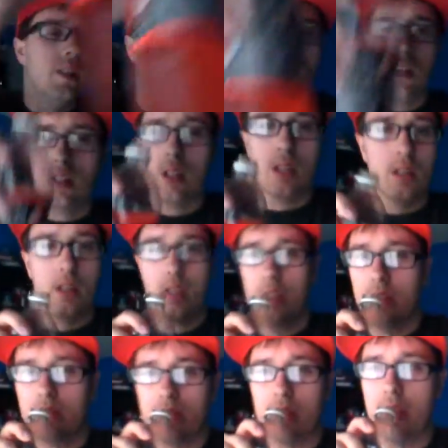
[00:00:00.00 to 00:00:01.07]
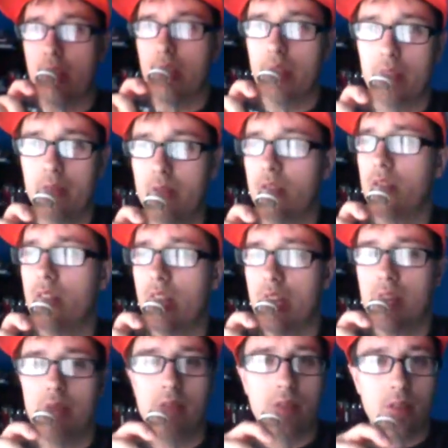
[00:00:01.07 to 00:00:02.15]
and it was good. It was great. It
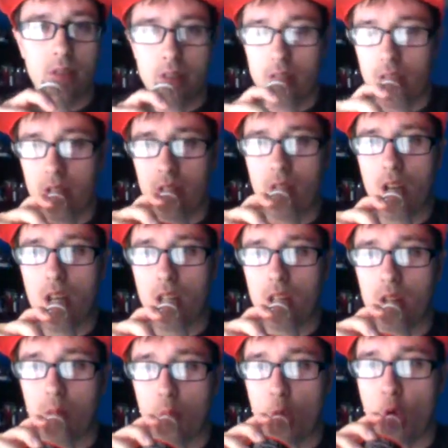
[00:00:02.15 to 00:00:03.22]
was good. It was awesome.